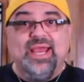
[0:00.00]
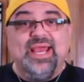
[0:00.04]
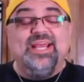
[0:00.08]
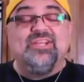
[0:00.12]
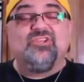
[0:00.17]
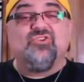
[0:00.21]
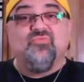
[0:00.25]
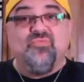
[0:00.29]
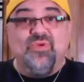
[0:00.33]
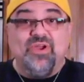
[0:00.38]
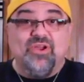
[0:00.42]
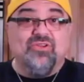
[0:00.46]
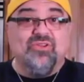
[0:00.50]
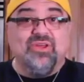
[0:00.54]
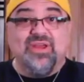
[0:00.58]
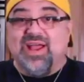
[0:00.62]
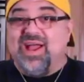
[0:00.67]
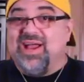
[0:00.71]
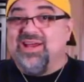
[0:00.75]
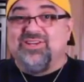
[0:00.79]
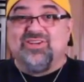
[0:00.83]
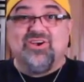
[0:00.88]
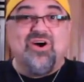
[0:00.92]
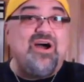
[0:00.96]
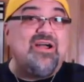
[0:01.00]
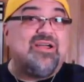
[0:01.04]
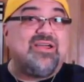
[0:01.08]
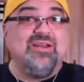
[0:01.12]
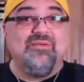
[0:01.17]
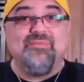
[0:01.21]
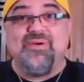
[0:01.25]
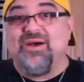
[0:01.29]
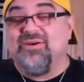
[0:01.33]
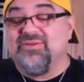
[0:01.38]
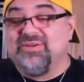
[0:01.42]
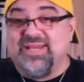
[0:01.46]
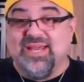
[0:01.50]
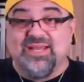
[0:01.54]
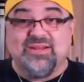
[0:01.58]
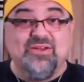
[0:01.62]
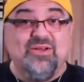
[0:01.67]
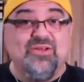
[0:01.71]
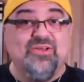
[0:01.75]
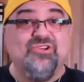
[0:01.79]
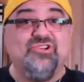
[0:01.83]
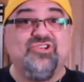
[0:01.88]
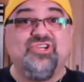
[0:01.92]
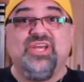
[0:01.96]
It's a regular guy talking about
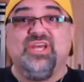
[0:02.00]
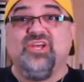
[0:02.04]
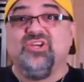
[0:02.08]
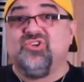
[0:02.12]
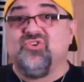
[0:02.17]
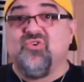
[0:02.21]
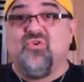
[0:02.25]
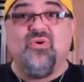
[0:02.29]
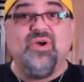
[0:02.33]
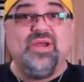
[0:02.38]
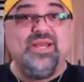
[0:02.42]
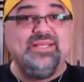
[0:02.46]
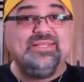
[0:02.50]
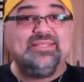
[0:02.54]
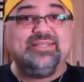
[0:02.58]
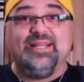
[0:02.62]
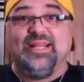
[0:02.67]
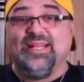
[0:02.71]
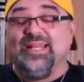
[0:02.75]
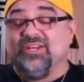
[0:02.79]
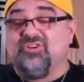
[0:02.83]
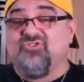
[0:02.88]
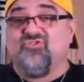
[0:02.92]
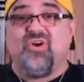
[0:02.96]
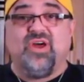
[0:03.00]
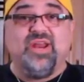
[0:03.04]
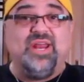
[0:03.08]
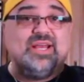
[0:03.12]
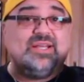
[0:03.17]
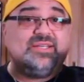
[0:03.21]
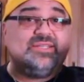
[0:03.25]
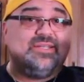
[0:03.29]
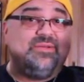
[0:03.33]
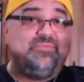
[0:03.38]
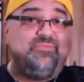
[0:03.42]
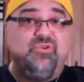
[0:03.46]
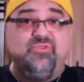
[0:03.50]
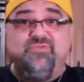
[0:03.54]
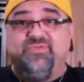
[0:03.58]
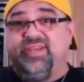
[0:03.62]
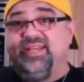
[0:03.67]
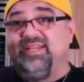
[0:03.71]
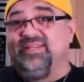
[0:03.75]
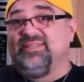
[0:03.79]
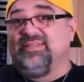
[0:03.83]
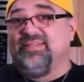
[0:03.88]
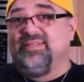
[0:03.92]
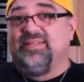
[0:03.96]
technology and toys and electronics and
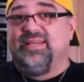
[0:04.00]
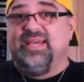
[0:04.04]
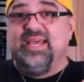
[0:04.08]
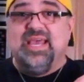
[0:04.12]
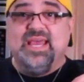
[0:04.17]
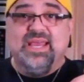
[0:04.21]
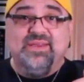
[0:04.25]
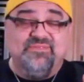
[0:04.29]
movies and